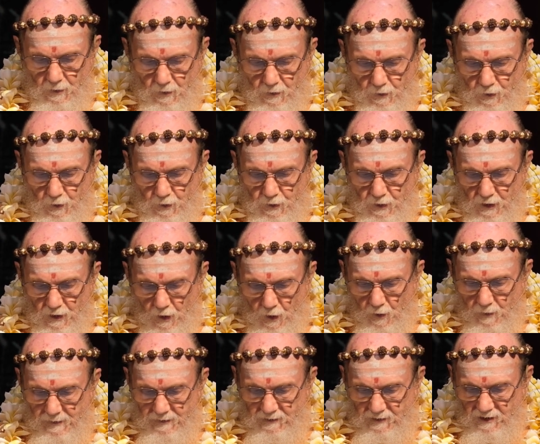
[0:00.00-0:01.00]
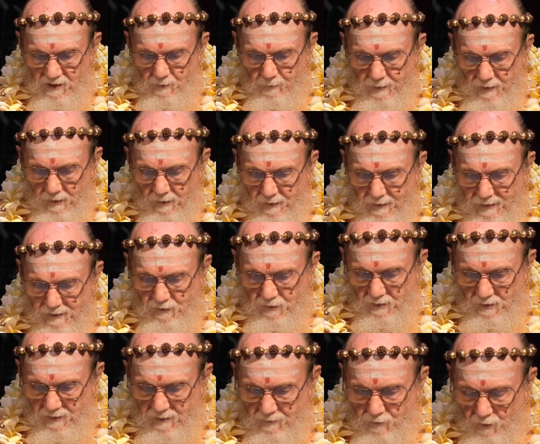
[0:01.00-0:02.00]
Do you know that the ability
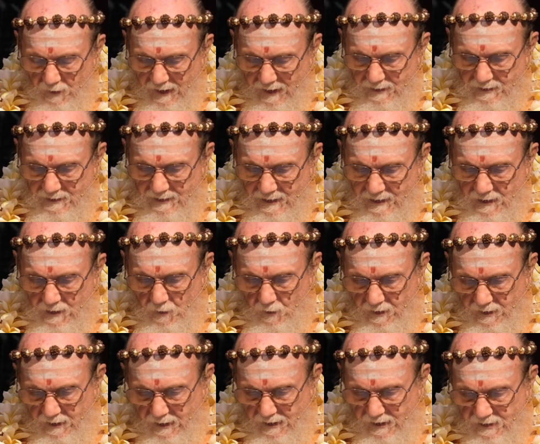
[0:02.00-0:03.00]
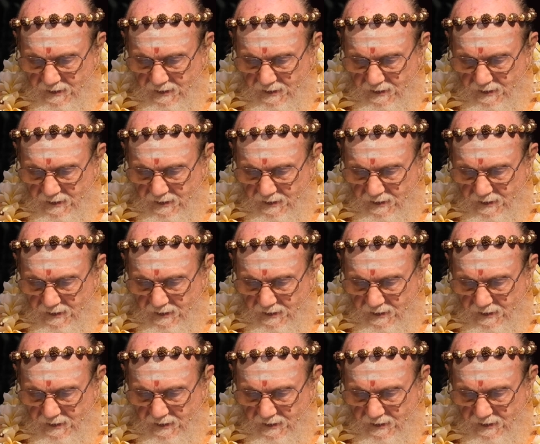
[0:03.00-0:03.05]
to live right now in the